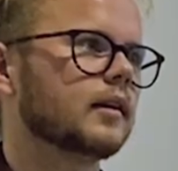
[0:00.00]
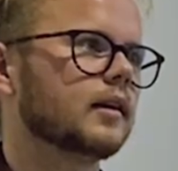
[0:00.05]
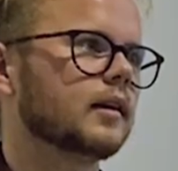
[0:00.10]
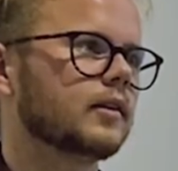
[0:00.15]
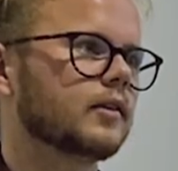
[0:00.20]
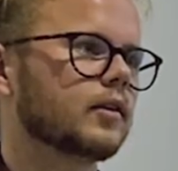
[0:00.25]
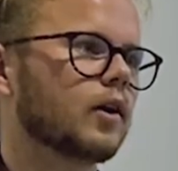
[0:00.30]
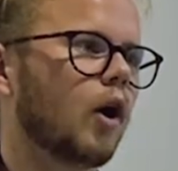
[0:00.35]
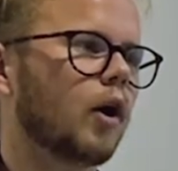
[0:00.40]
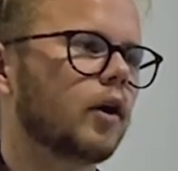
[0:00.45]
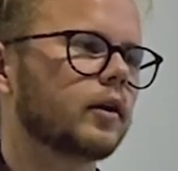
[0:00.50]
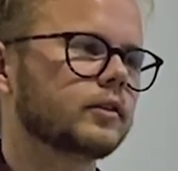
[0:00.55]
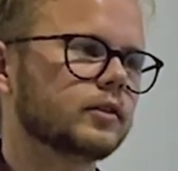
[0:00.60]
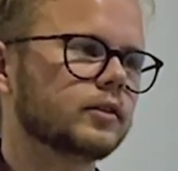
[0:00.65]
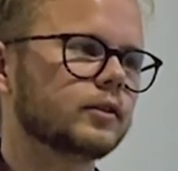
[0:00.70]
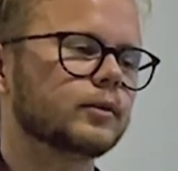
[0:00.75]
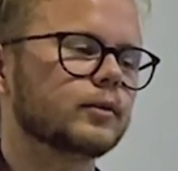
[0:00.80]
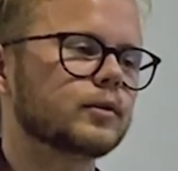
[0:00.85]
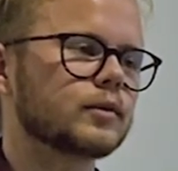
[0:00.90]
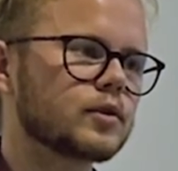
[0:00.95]
it's hard
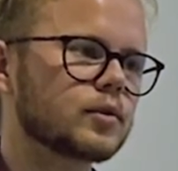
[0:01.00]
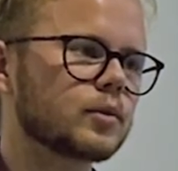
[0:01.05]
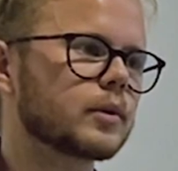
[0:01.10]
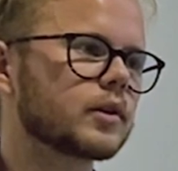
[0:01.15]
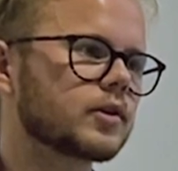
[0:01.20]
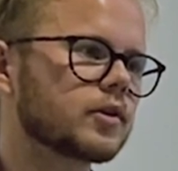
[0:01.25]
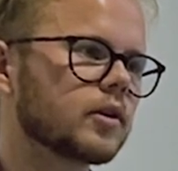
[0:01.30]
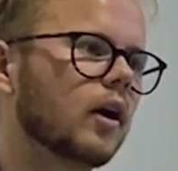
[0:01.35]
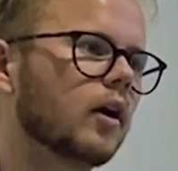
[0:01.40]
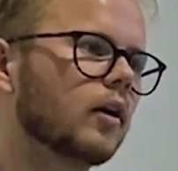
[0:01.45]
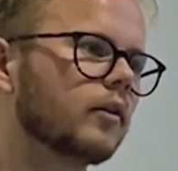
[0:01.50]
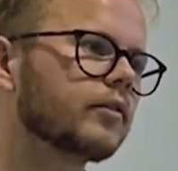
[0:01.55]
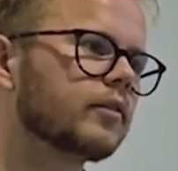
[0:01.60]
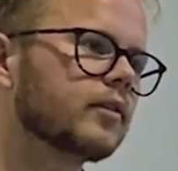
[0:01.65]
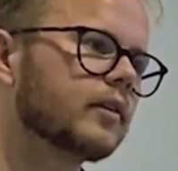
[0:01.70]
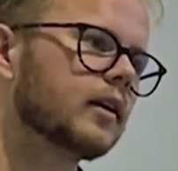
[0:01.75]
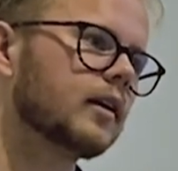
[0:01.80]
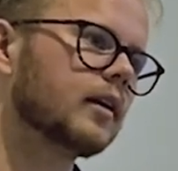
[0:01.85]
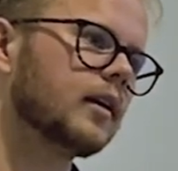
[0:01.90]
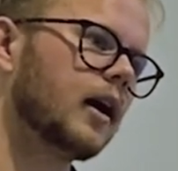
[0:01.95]
to switch off.
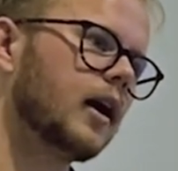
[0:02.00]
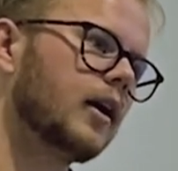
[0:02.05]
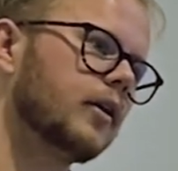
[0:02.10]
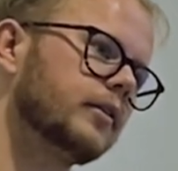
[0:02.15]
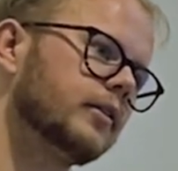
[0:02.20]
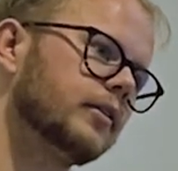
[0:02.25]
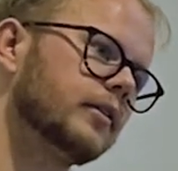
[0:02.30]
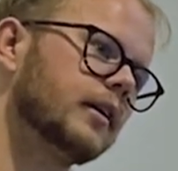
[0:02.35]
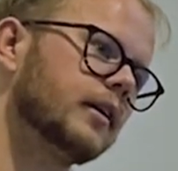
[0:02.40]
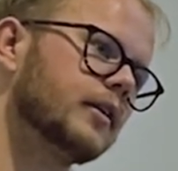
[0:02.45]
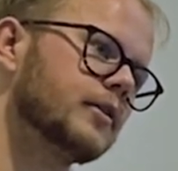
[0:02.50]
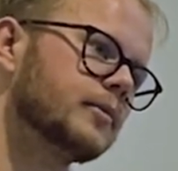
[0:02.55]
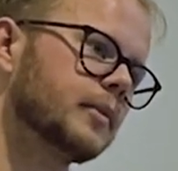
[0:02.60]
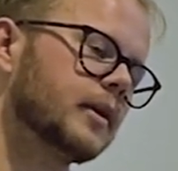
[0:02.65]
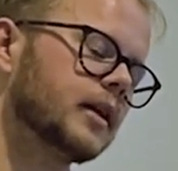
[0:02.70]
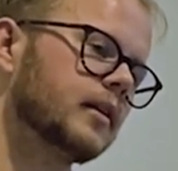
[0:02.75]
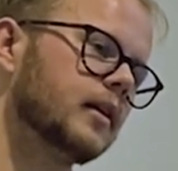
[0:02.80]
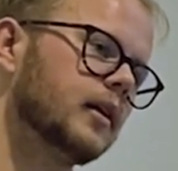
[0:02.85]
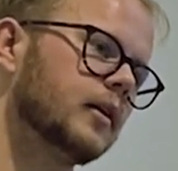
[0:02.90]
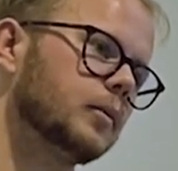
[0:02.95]
How do you guys
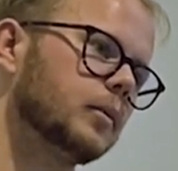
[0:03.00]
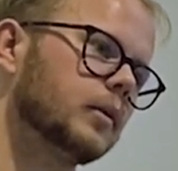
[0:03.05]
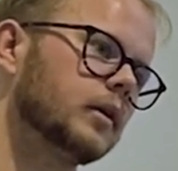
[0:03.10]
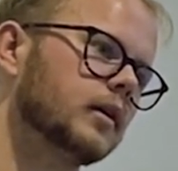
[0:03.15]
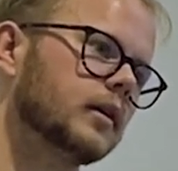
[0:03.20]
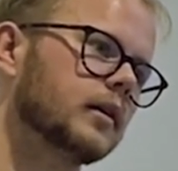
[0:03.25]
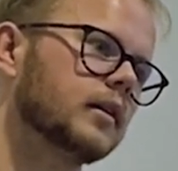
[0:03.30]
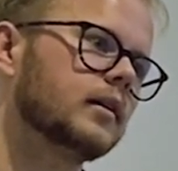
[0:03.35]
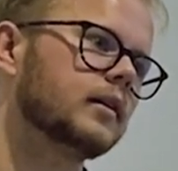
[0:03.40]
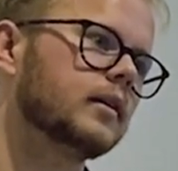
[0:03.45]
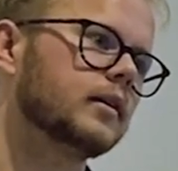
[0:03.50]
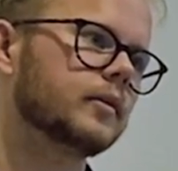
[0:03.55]
make that work?